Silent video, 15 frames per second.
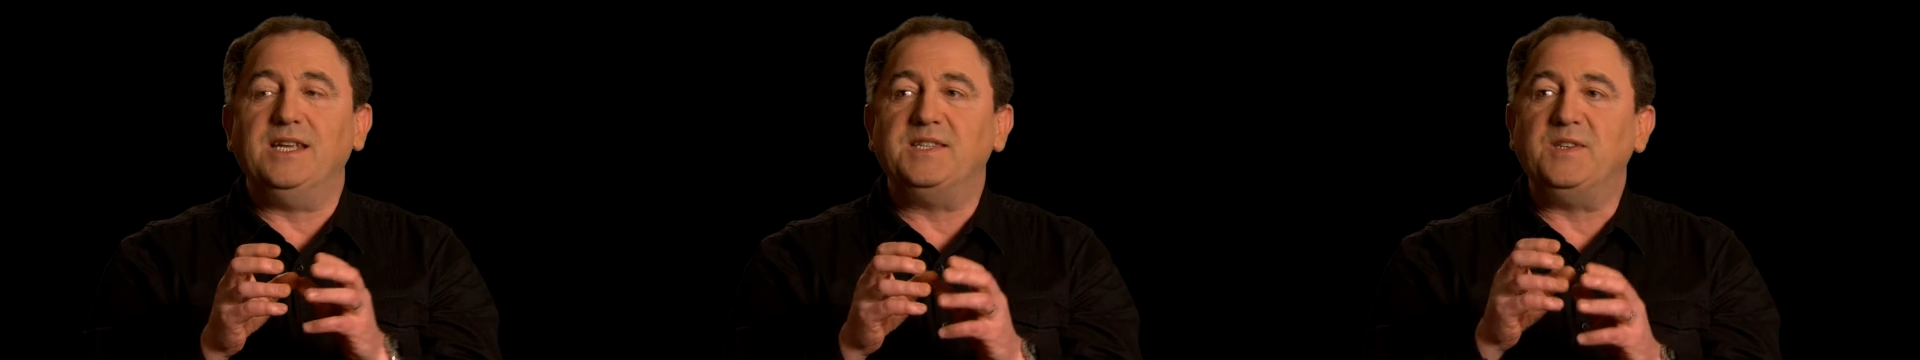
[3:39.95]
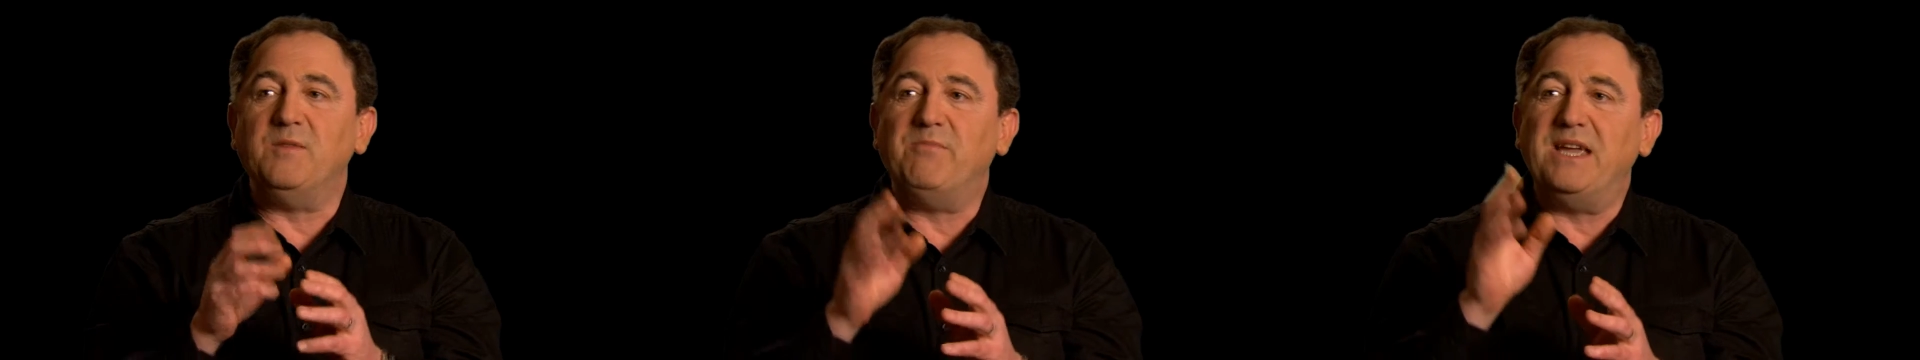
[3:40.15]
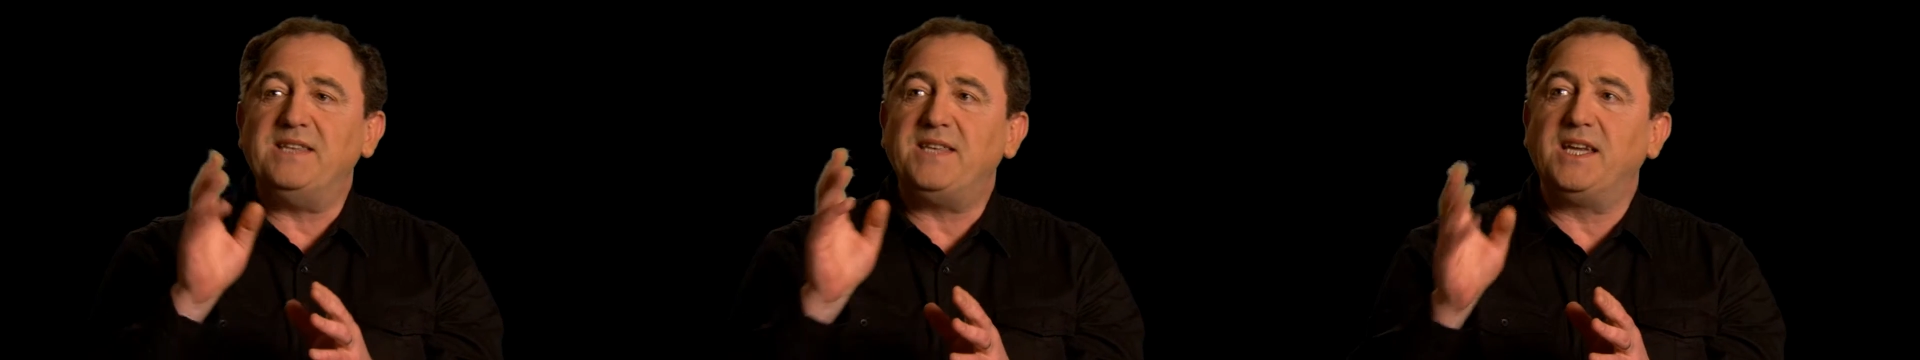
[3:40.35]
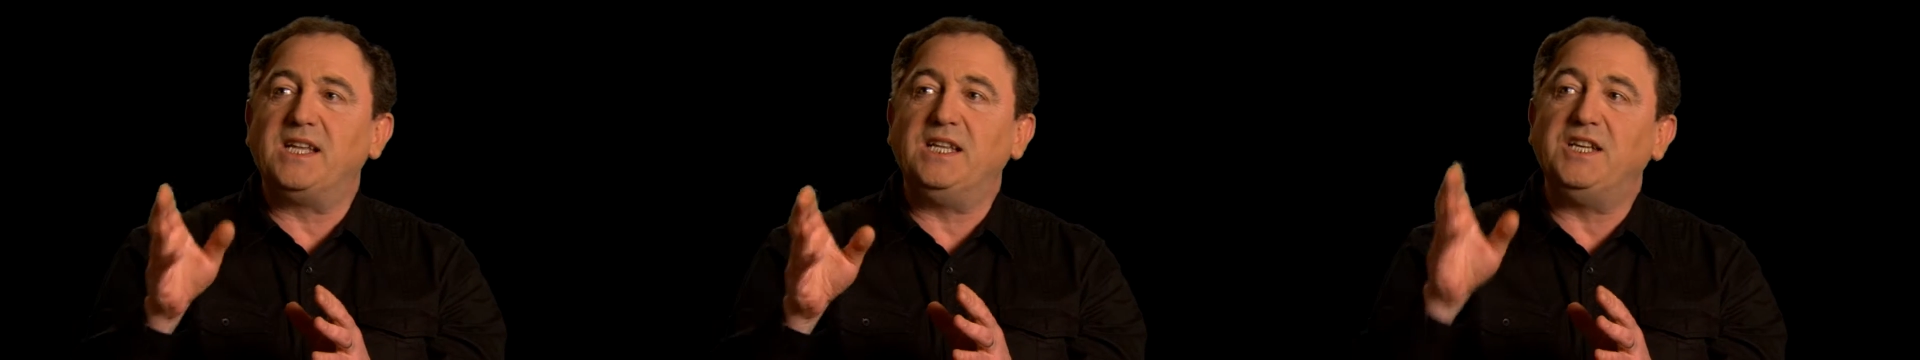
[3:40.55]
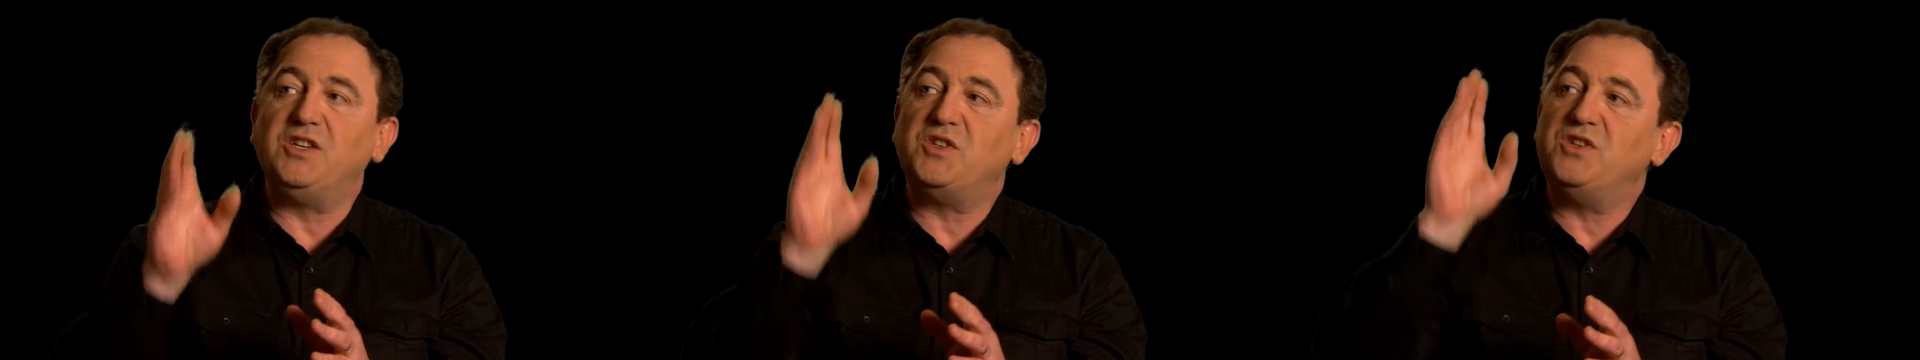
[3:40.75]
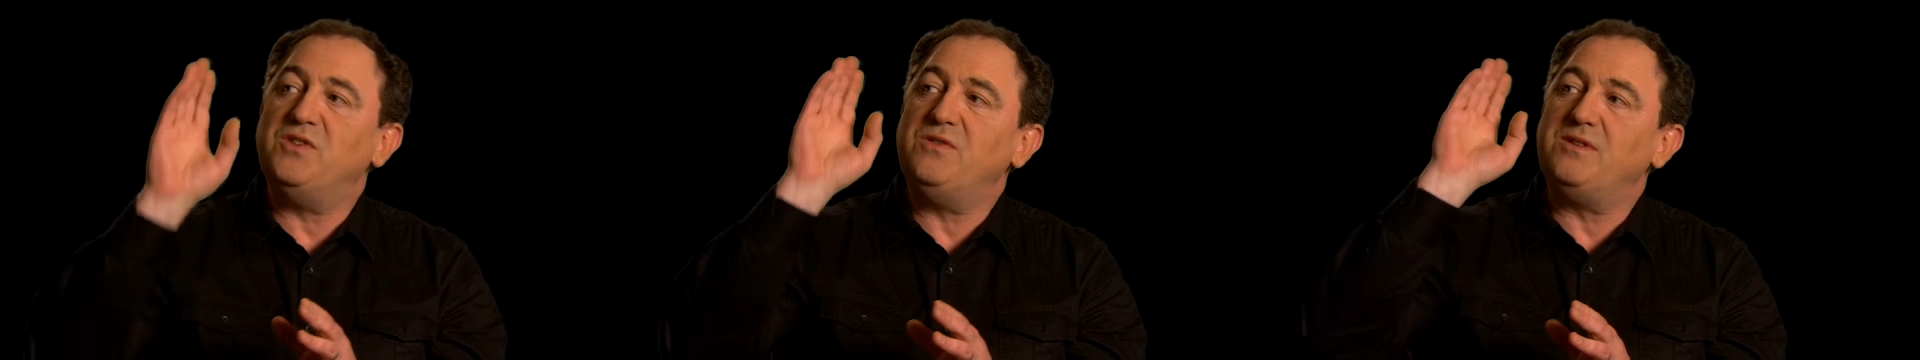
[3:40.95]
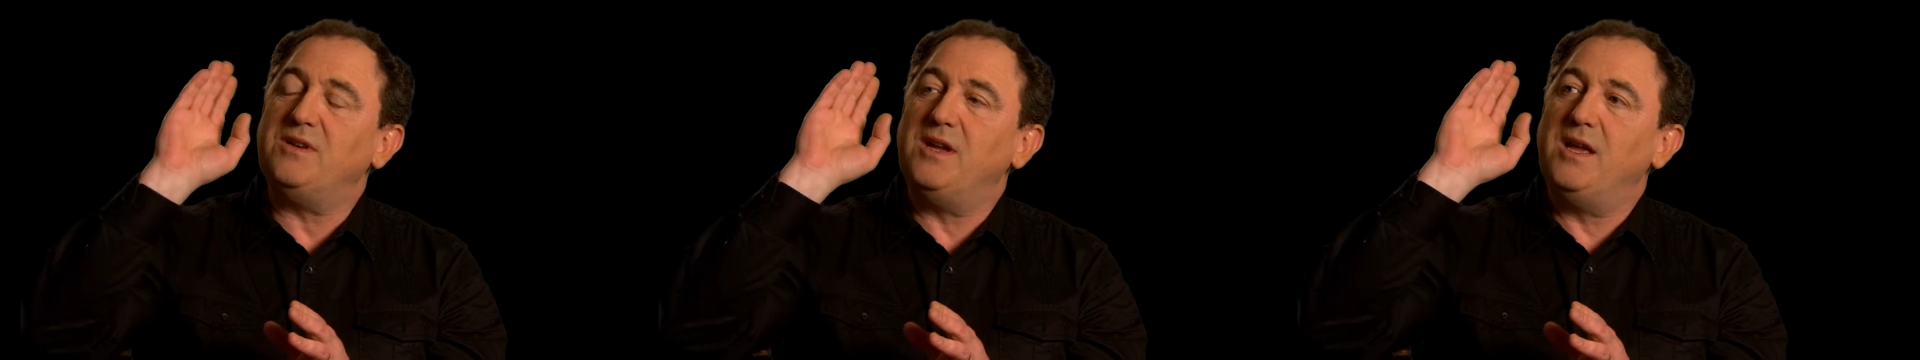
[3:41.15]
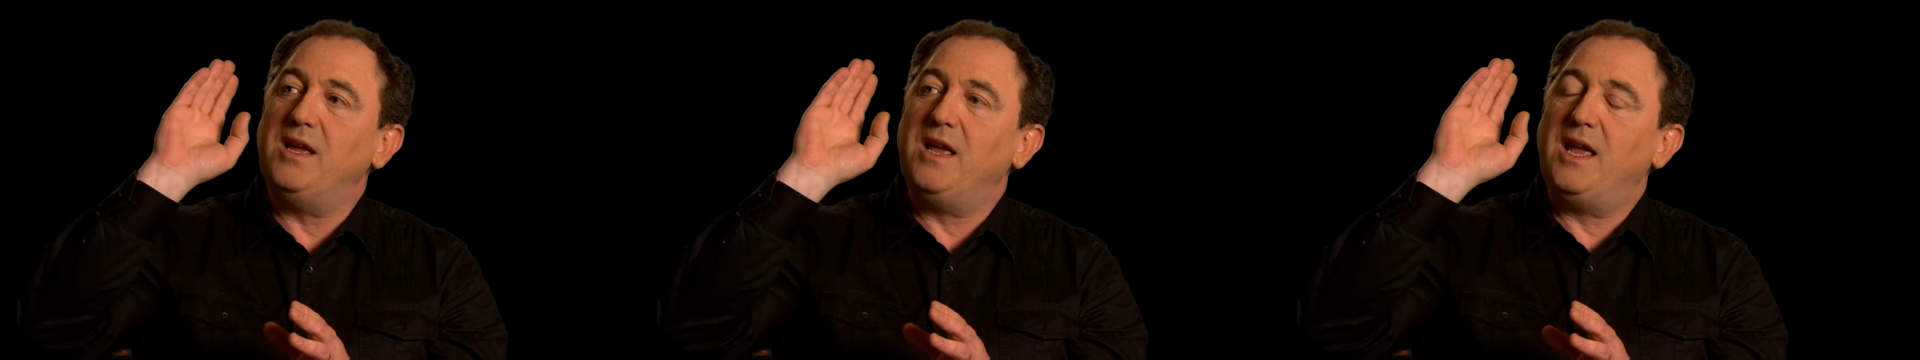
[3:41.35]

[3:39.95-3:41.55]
is you basically shoot